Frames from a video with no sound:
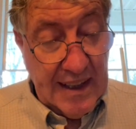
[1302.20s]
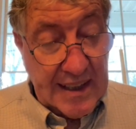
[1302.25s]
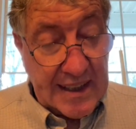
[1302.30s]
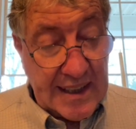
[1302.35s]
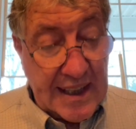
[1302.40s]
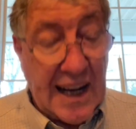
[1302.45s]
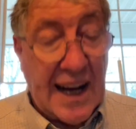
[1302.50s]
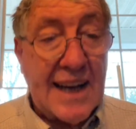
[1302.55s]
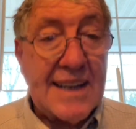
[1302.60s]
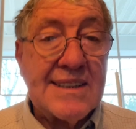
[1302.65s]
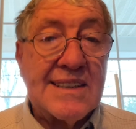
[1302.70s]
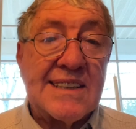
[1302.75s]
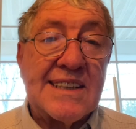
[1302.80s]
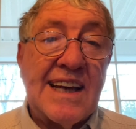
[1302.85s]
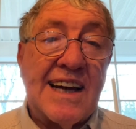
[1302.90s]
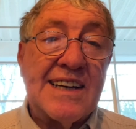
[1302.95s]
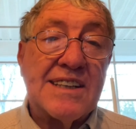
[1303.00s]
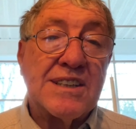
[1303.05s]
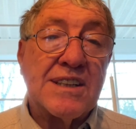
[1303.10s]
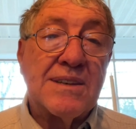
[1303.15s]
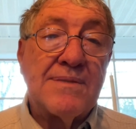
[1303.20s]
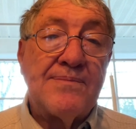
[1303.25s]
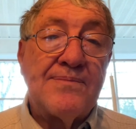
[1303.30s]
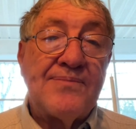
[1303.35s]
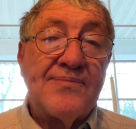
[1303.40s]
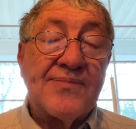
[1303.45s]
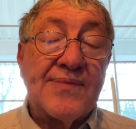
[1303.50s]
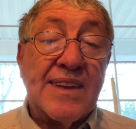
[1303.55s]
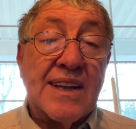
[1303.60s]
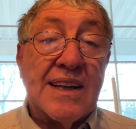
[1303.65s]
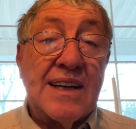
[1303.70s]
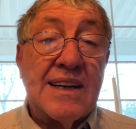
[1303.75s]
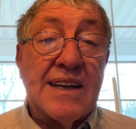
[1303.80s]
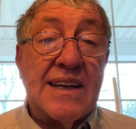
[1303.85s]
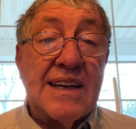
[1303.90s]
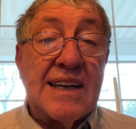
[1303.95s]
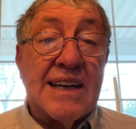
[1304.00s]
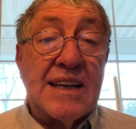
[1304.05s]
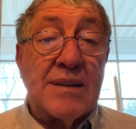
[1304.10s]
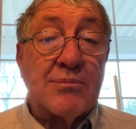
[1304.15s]
God says
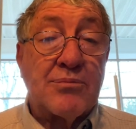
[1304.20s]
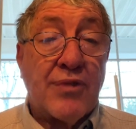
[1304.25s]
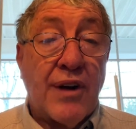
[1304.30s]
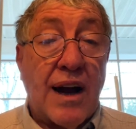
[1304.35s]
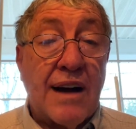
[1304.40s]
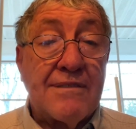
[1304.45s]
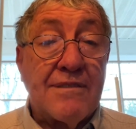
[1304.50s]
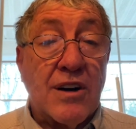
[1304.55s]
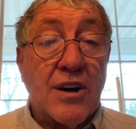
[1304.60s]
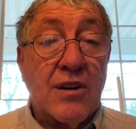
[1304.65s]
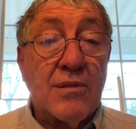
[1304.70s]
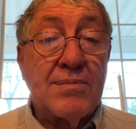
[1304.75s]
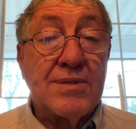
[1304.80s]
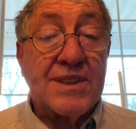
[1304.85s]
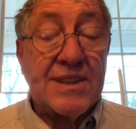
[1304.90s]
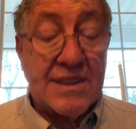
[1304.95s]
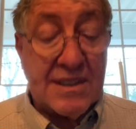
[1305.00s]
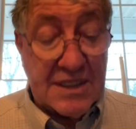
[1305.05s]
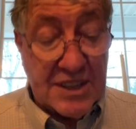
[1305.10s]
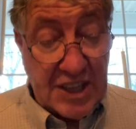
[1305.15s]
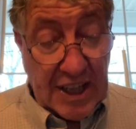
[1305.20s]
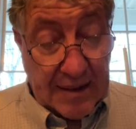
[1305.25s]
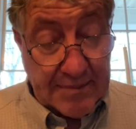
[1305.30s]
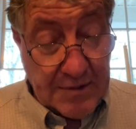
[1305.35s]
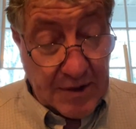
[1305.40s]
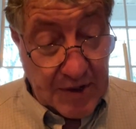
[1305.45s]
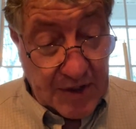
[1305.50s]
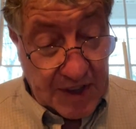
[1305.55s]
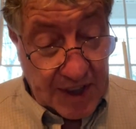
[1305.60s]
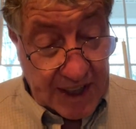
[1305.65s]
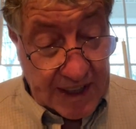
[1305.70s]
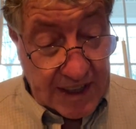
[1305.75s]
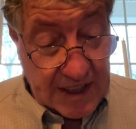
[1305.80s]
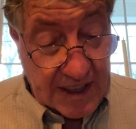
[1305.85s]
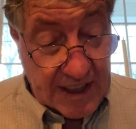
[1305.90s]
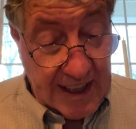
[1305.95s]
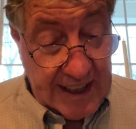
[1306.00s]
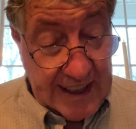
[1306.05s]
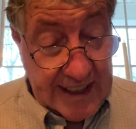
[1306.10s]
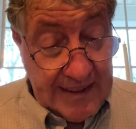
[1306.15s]
in Proverbs chapter
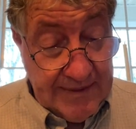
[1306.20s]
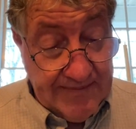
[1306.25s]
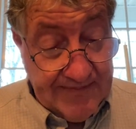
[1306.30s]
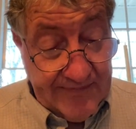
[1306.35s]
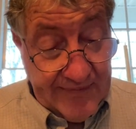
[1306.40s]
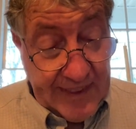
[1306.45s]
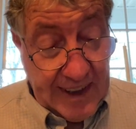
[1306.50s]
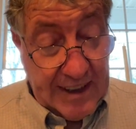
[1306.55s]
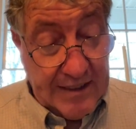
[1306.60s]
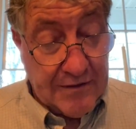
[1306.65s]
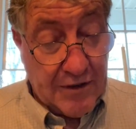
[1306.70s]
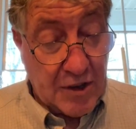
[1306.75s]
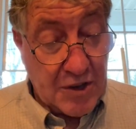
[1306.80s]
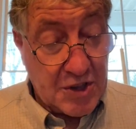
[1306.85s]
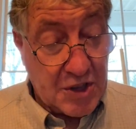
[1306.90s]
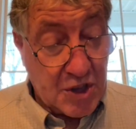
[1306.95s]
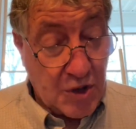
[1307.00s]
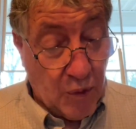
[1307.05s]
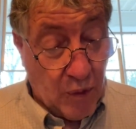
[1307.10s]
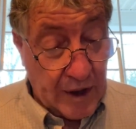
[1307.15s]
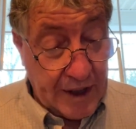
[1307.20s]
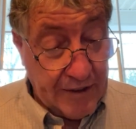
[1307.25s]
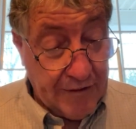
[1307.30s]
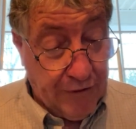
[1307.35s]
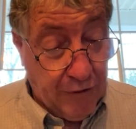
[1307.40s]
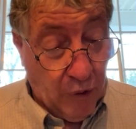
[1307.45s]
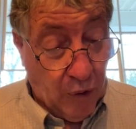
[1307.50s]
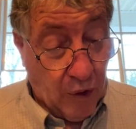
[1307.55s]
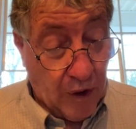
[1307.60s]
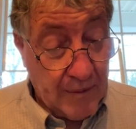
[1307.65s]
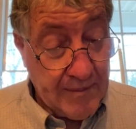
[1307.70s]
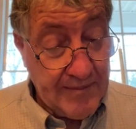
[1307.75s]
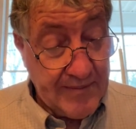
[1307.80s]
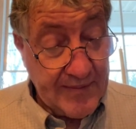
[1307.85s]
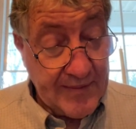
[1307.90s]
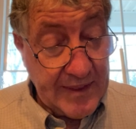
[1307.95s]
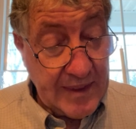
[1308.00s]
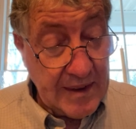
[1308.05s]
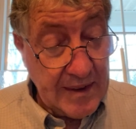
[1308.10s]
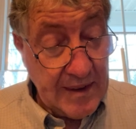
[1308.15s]
16 and verse 24,
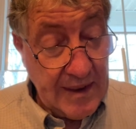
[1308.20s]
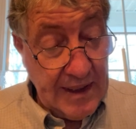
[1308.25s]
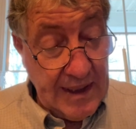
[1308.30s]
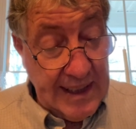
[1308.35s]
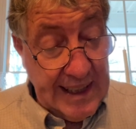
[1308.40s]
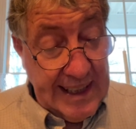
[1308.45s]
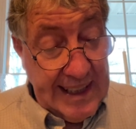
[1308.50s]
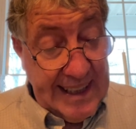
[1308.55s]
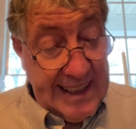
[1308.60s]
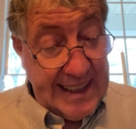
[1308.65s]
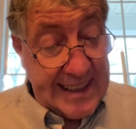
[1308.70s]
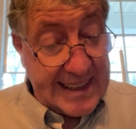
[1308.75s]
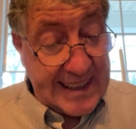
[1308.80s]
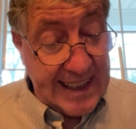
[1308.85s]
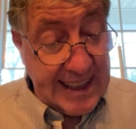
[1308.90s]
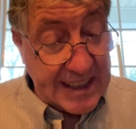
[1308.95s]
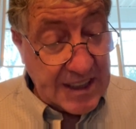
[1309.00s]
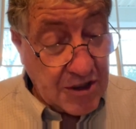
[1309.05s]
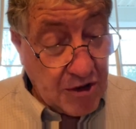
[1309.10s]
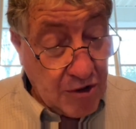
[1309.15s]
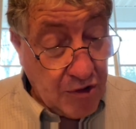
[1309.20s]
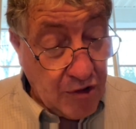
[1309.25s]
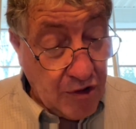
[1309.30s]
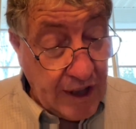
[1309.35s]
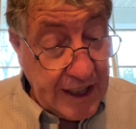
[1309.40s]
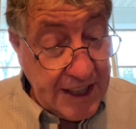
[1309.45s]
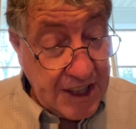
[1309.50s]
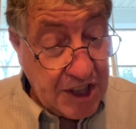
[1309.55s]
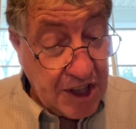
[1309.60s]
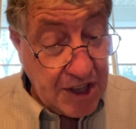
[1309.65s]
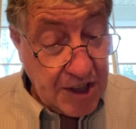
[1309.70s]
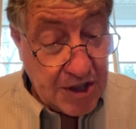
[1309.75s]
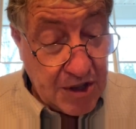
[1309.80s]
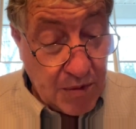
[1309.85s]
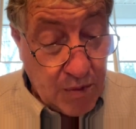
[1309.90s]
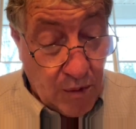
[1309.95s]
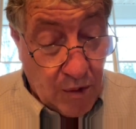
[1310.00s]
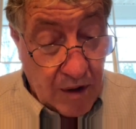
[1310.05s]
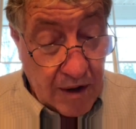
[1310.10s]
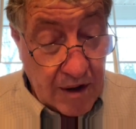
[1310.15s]
it says, gracious
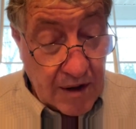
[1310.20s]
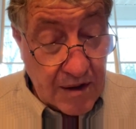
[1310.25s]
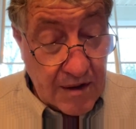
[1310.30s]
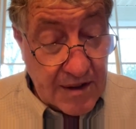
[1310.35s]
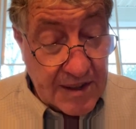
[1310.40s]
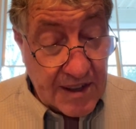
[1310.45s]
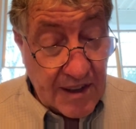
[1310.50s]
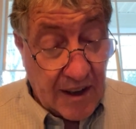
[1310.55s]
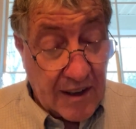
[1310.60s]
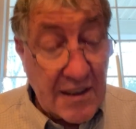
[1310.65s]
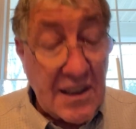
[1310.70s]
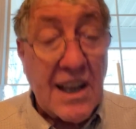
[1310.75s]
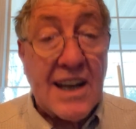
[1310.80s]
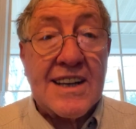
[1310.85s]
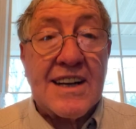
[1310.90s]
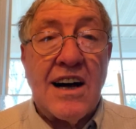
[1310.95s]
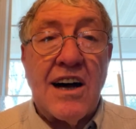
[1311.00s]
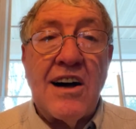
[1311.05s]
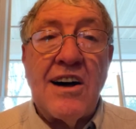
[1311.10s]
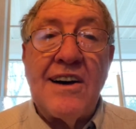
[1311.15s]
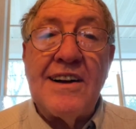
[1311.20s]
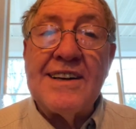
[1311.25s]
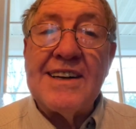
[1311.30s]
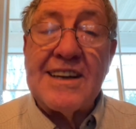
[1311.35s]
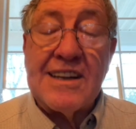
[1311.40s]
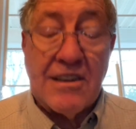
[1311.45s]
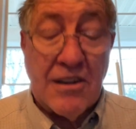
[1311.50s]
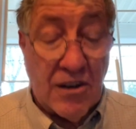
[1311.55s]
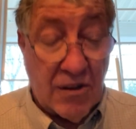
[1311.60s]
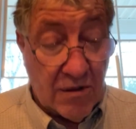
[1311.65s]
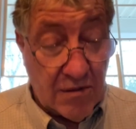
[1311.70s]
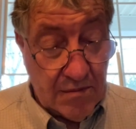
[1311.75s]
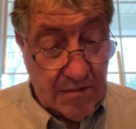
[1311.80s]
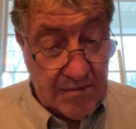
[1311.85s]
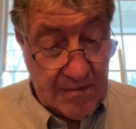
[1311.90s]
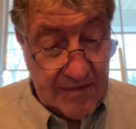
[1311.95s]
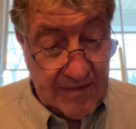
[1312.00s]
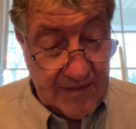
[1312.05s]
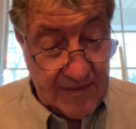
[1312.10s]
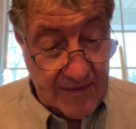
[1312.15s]
words are like a honeycomb,
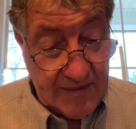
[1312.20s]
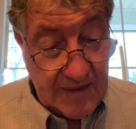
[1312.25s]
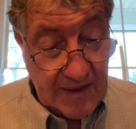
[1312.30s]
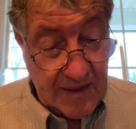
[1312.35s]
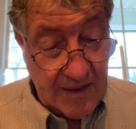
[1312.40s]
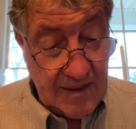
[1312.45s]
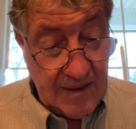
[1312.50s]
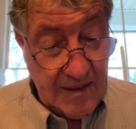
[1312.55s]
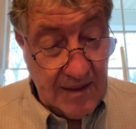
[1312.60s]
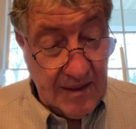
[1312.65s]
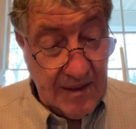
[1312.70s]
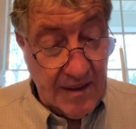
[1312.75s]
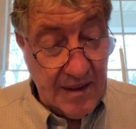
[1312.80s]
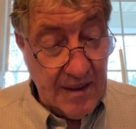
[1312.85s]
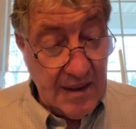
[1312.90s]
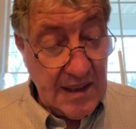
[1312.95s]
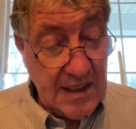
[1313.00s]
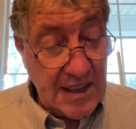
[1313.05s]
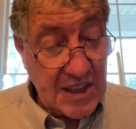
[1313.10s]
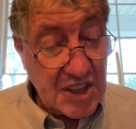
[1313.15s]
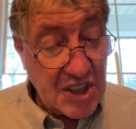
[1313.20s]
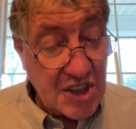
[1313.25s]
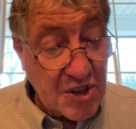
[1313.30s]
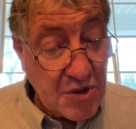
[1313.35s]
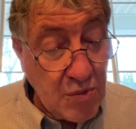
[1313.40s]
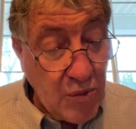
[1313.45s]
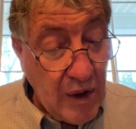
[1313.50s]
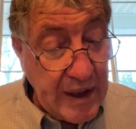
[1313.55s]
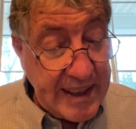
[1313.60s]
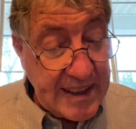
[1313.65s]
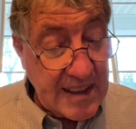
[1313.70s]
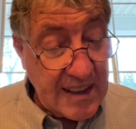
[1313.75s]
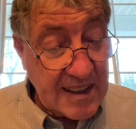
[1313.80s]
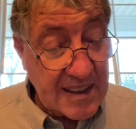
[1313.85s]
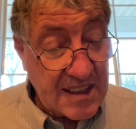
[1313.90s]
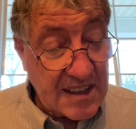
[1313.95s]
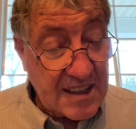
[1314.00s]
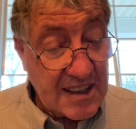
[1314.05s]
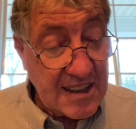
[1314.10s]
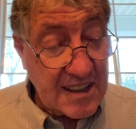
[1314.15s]

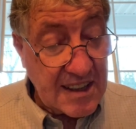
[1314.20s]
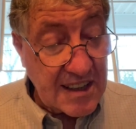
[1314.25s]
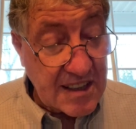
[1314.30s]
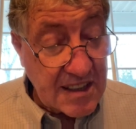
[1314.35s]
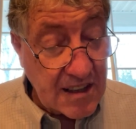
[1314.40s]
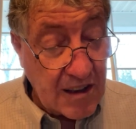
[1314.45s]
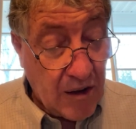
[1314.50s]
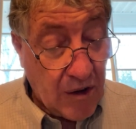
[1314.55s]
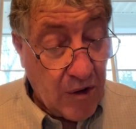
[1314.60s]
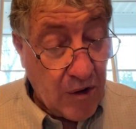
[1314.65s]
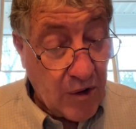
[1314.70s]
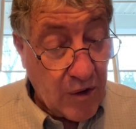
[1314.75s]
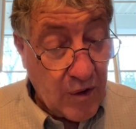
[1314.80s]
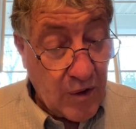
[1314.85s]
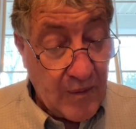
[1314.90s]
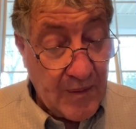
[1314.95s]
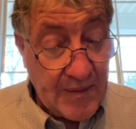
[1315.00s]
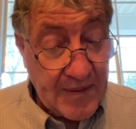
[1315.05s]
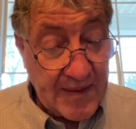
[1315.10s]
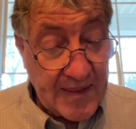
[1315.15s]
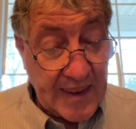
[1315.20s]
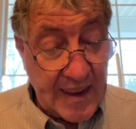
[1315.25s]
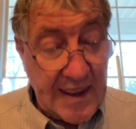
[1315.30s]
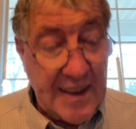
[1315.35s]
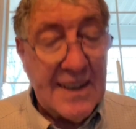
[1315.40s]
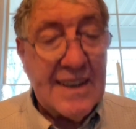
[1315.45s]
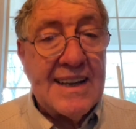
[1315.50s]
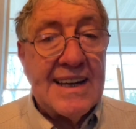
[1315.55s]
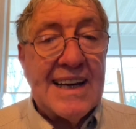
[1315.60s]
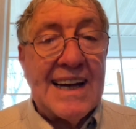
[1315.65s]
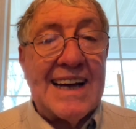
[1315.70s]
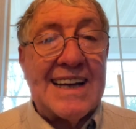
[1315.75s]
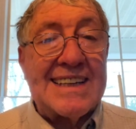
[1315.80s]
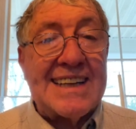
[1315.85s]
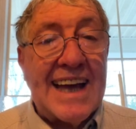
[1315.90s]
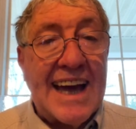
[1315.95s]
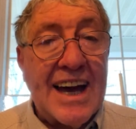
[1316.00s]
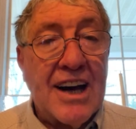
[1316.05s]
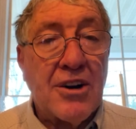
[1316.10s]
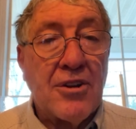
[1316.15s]
sweetness to the soul and
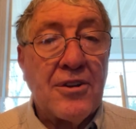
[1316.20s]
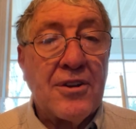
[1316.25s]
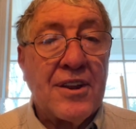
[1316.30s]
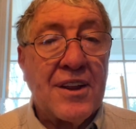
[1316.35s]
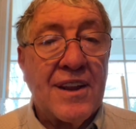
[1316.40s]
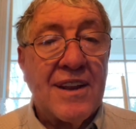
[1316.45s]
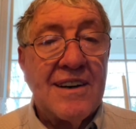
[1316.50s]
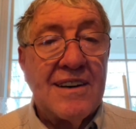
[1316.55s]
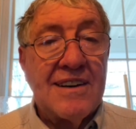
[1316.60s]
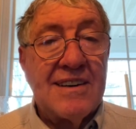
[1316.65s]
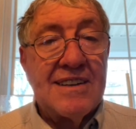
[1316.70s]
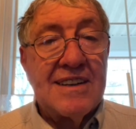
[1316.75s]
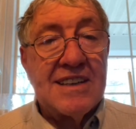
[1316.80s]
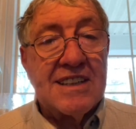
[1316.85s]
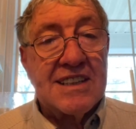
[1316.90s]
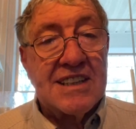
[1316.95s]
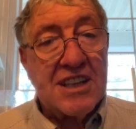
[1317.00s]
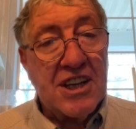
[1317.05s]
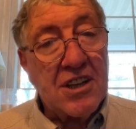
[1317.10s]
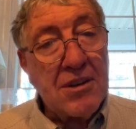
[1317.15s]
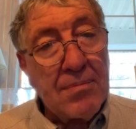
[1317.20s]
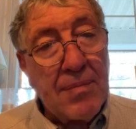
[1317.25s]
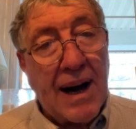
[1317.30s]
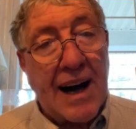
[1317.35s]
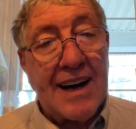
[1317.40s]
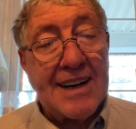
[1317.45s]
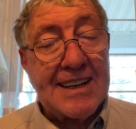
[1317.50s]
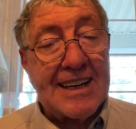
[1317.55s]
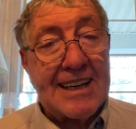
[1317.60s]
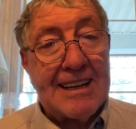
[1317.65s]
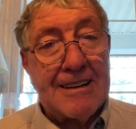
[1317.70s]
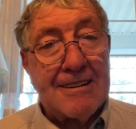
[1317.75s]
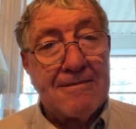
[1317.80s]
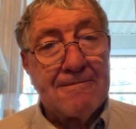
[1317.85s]
health to the body.